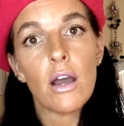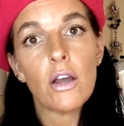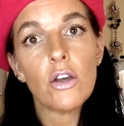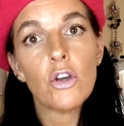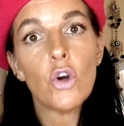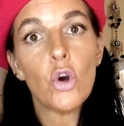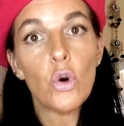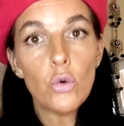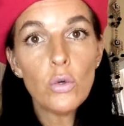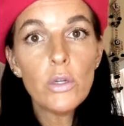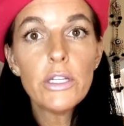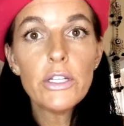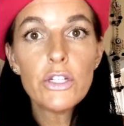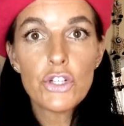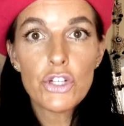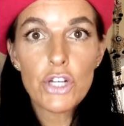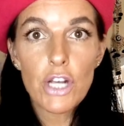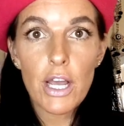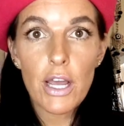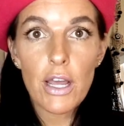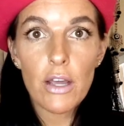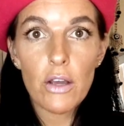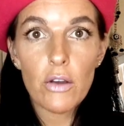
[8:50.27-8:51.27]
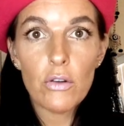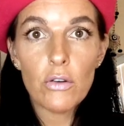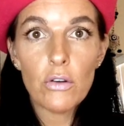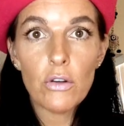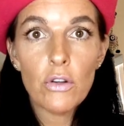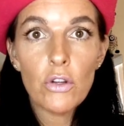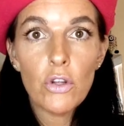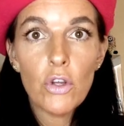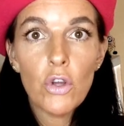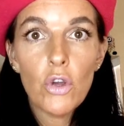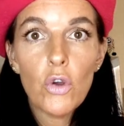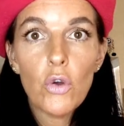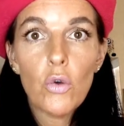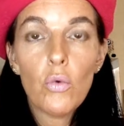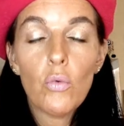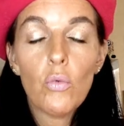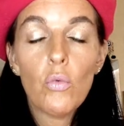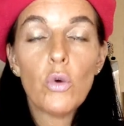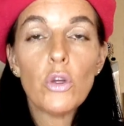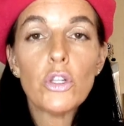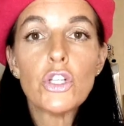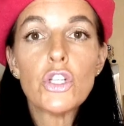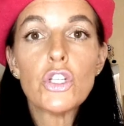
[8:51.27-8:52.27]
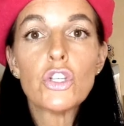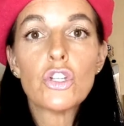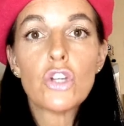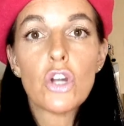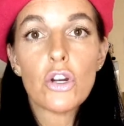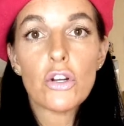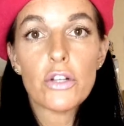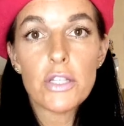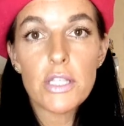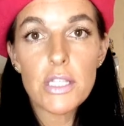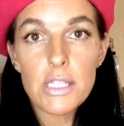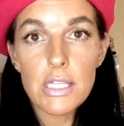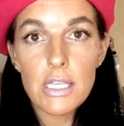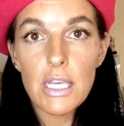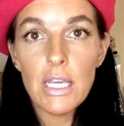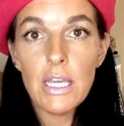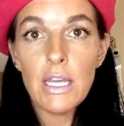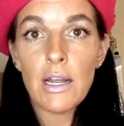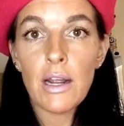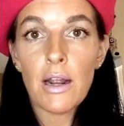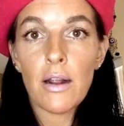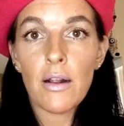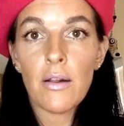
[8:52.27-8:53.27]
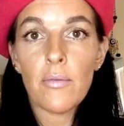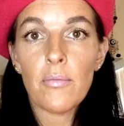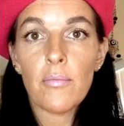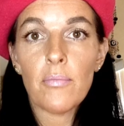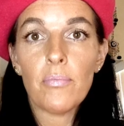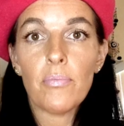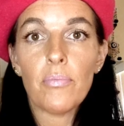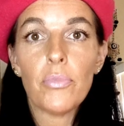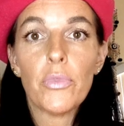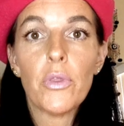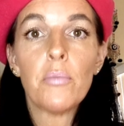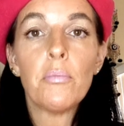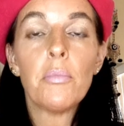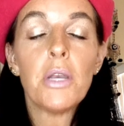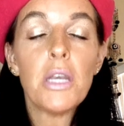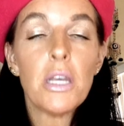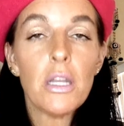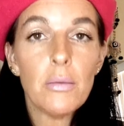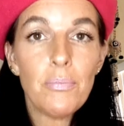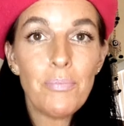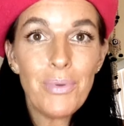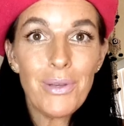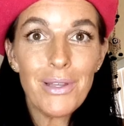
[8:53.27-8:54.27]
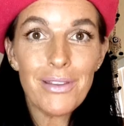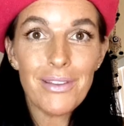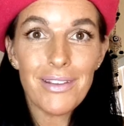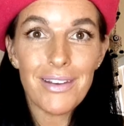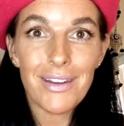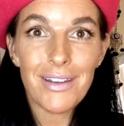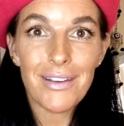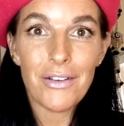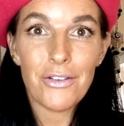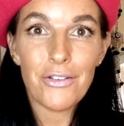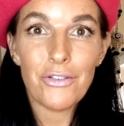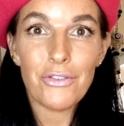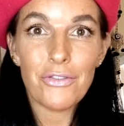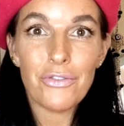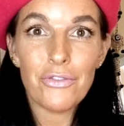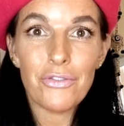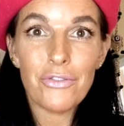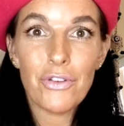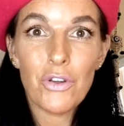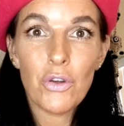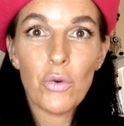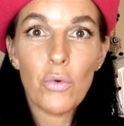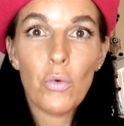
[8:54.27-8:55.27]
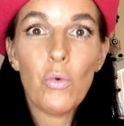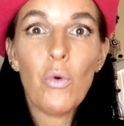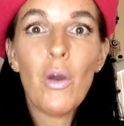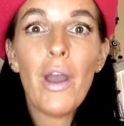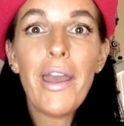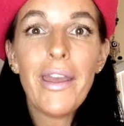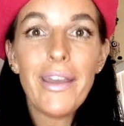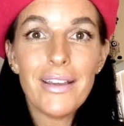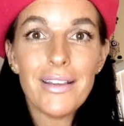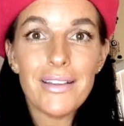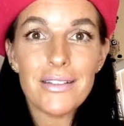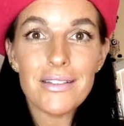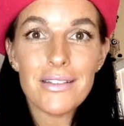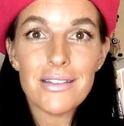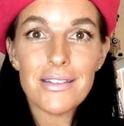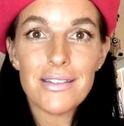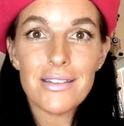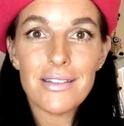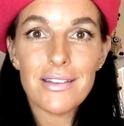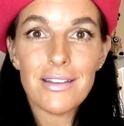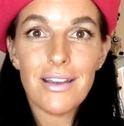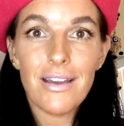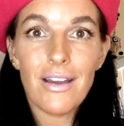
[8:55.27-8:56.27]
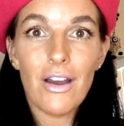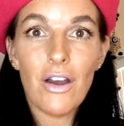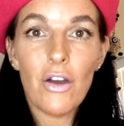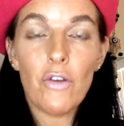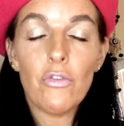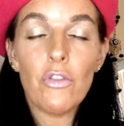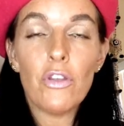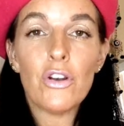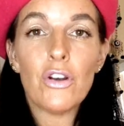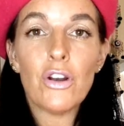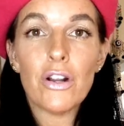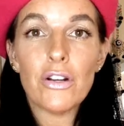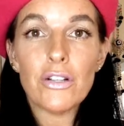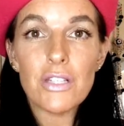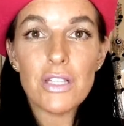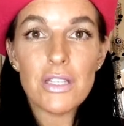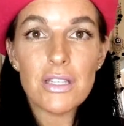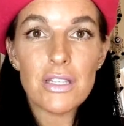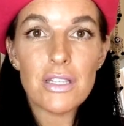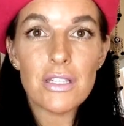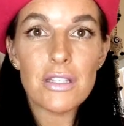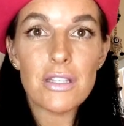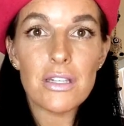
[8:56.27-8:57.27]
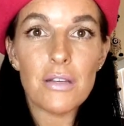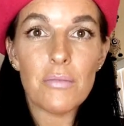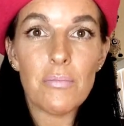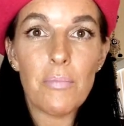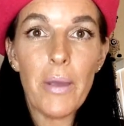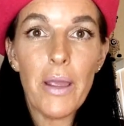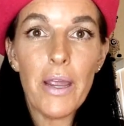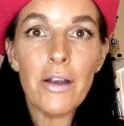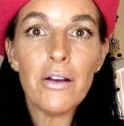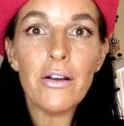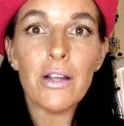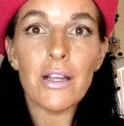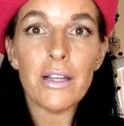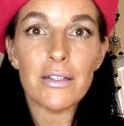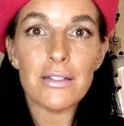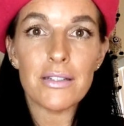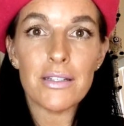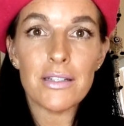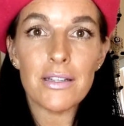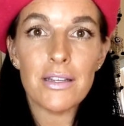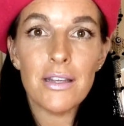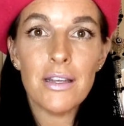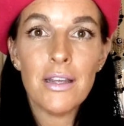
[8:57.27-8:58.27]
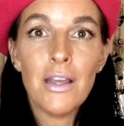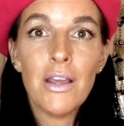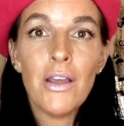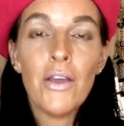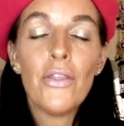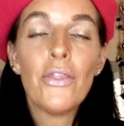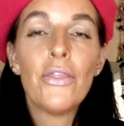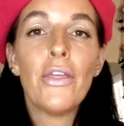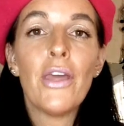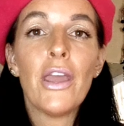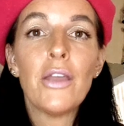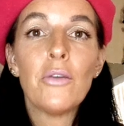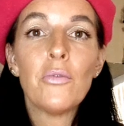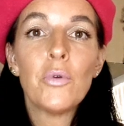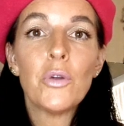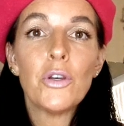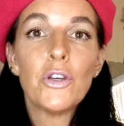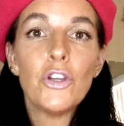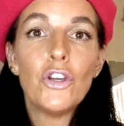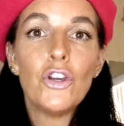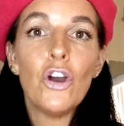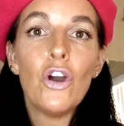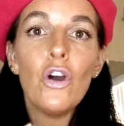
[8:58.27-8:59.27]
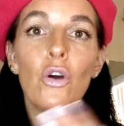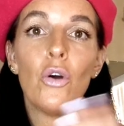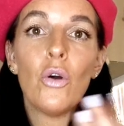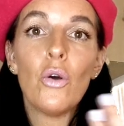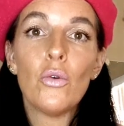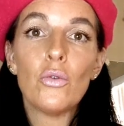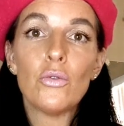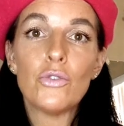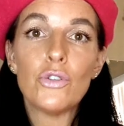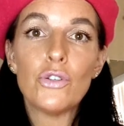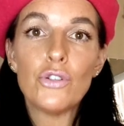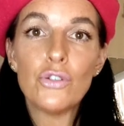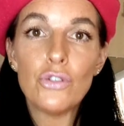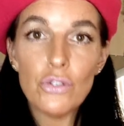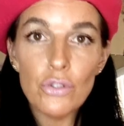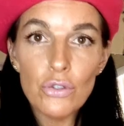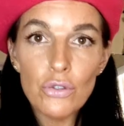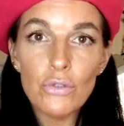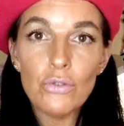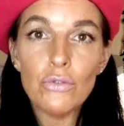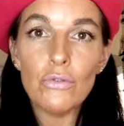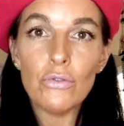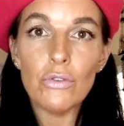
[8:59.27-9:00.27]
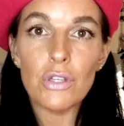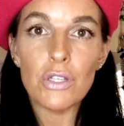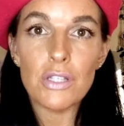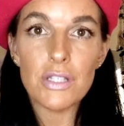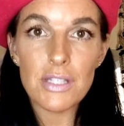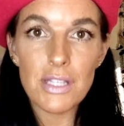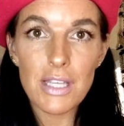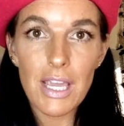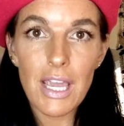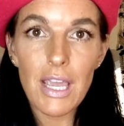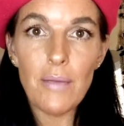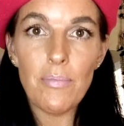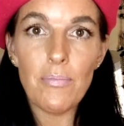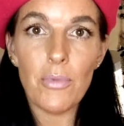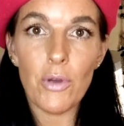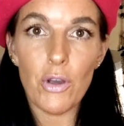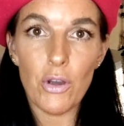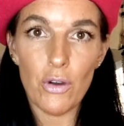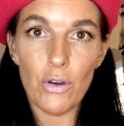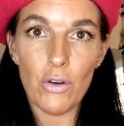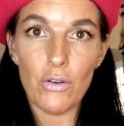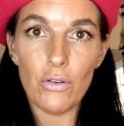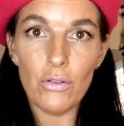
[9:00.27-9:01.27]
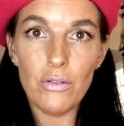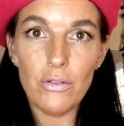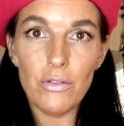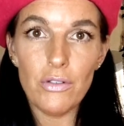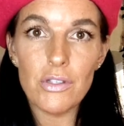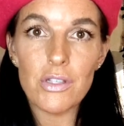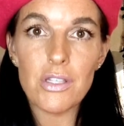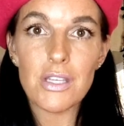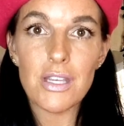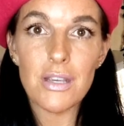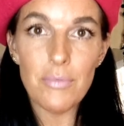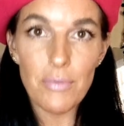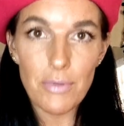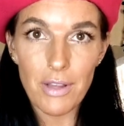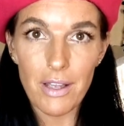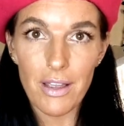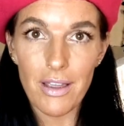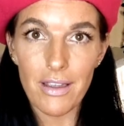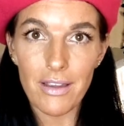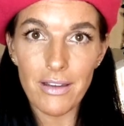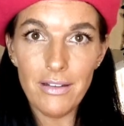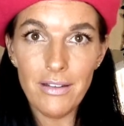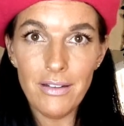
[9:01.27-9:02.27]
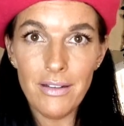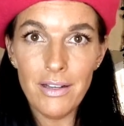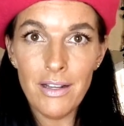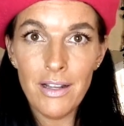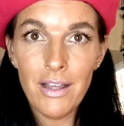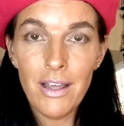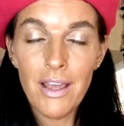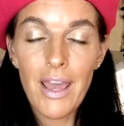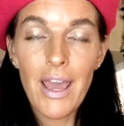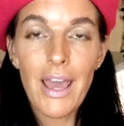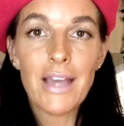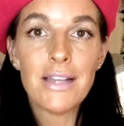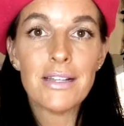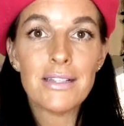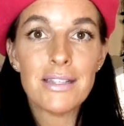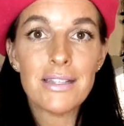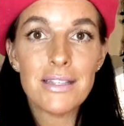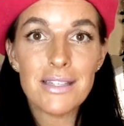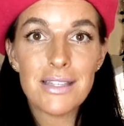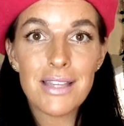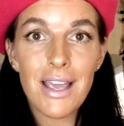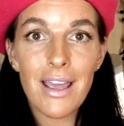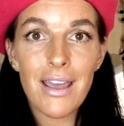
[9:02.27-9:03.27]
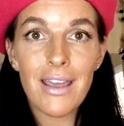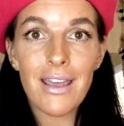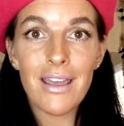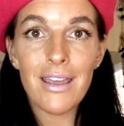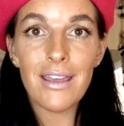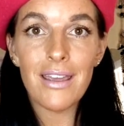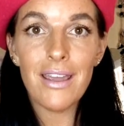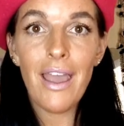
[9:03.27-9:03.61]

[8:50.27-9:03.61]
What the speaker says: golden child would start seeing the manipulative ways of the narcissistic parent. They would go to the scapegoat sibling and say,